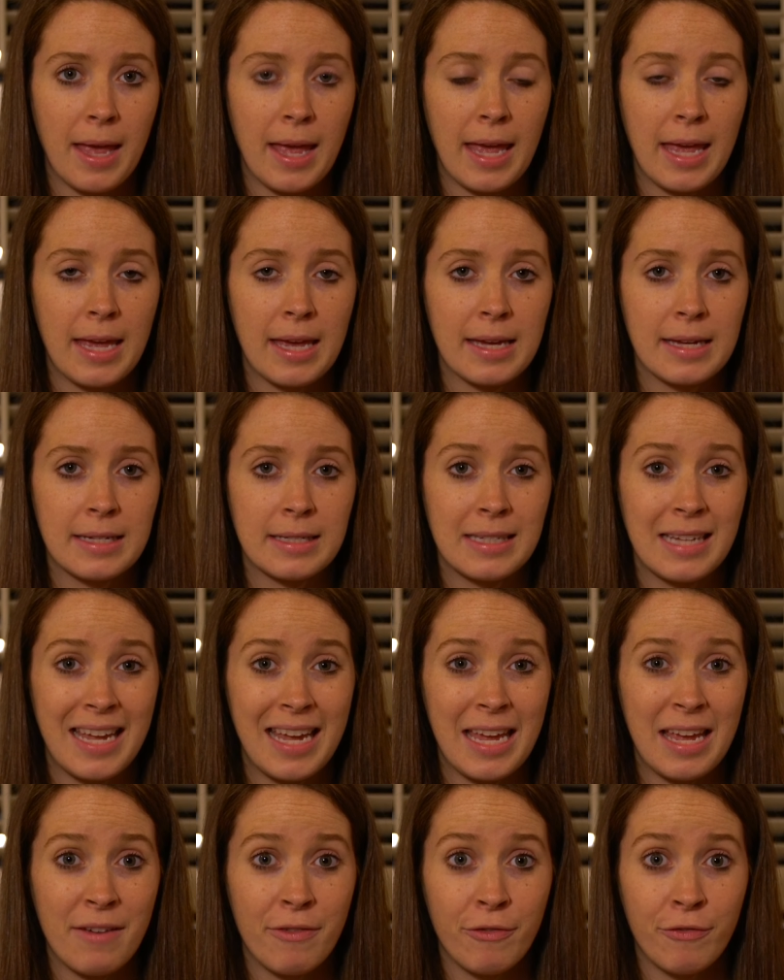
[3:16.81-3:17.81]
And
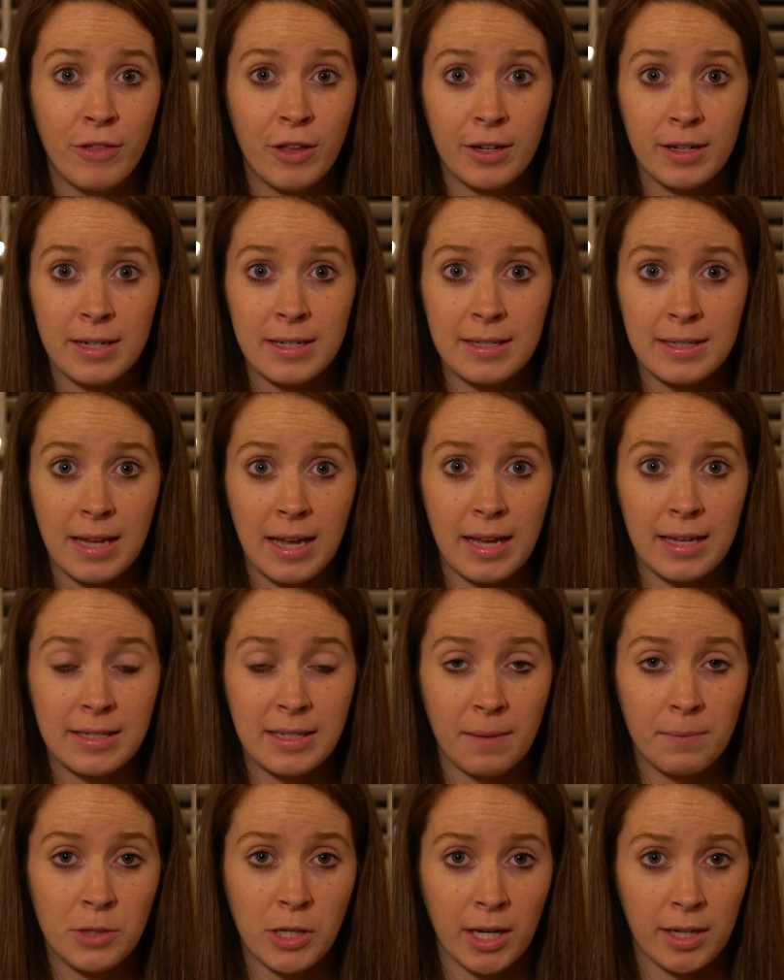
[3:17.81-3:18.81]
if there is a
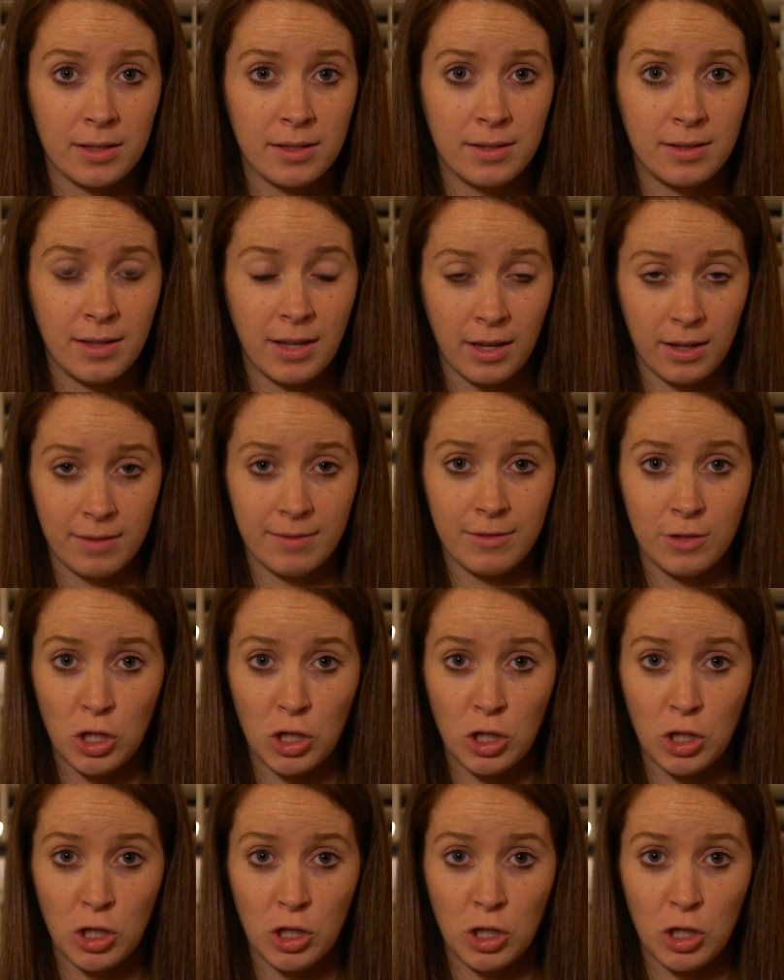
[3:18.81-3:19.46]
subject that